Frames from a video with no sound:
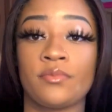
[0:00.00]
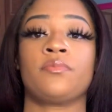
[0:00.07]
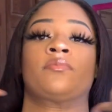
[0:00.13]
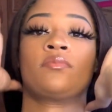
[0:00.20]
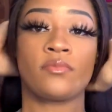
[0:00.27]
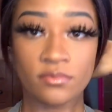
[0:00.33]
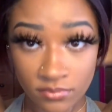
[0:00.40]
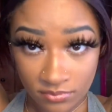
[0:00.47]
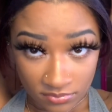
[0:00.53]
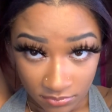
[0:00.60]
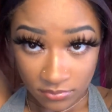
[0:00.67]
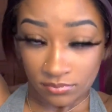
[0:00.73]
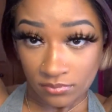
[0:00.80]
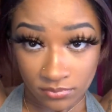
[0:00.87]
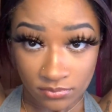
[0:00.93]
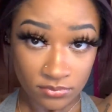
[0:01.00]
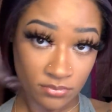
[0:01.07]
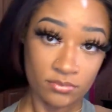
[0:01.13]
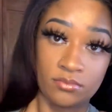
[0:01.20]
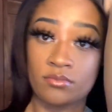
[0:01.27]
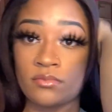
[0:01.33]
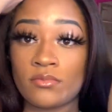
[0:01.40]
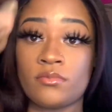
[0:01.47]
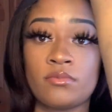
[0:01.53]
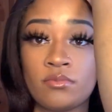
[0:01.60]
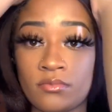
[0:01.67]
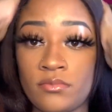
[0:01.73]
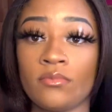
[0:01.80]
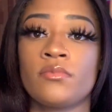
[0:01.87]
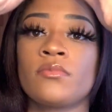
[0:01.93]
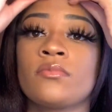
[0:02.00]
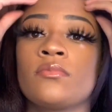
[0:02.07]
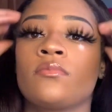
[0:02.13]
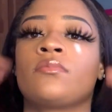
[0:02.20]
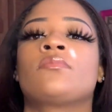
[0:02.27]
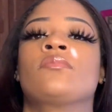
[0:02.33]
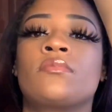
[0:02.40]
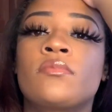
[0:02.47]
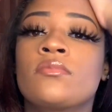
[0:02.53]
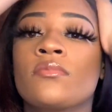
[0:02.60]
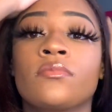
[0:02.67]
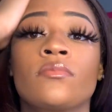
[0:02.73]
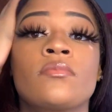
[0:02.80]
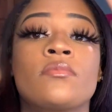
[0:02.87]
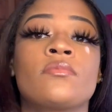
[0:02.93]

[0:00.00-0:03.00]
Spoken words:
my hair just to give it some shine.